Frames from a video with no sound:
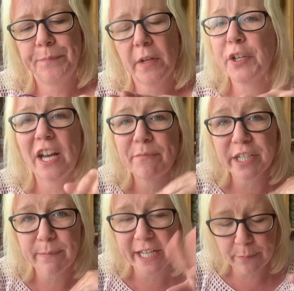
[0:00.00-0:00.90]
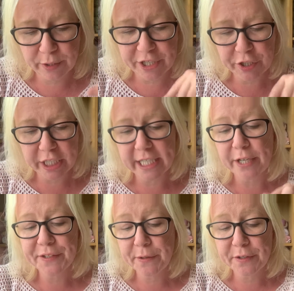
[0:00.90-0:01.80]
I don't have much makeup on, as you can
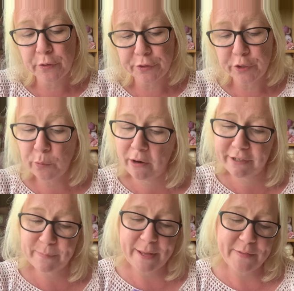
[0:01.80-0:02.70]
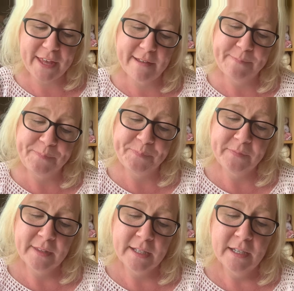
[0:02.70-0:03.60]
tell, so it's not too worried about that.
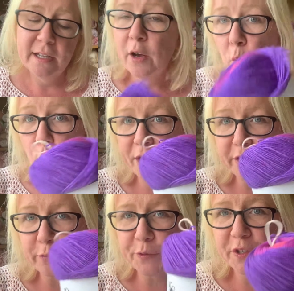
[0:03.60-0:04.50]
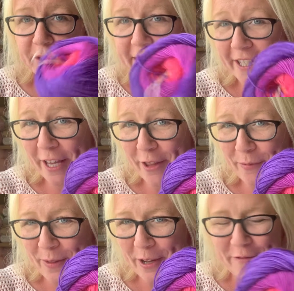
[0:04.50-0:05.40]
Wonderful. So this is the other
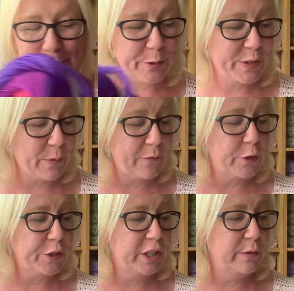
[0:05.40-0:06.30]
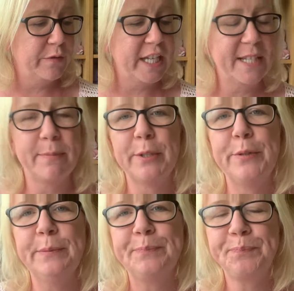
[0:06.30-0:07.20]
one that I've bought. So I've got 2 of these blue,
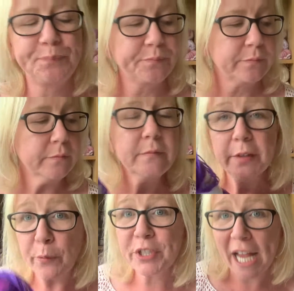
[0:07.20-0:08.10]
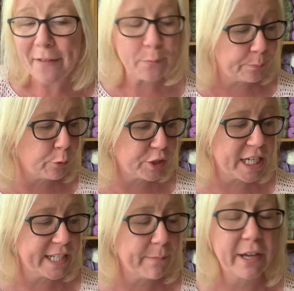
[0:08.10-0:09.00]
which I have a
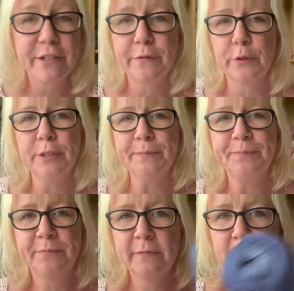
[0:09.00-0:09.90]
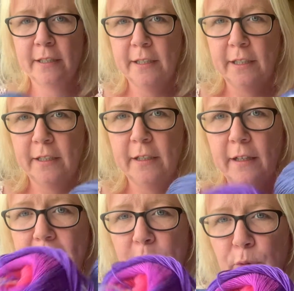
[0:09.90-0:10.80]
project in mind for,
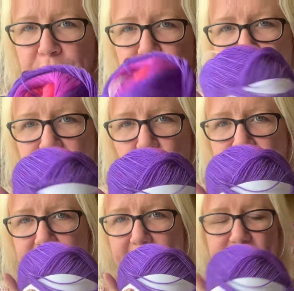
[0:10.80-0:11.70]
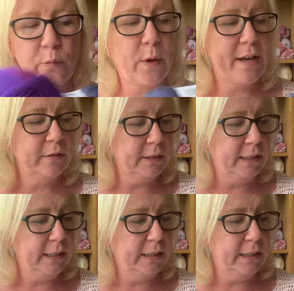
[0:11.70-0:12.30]
and one of these ones as well.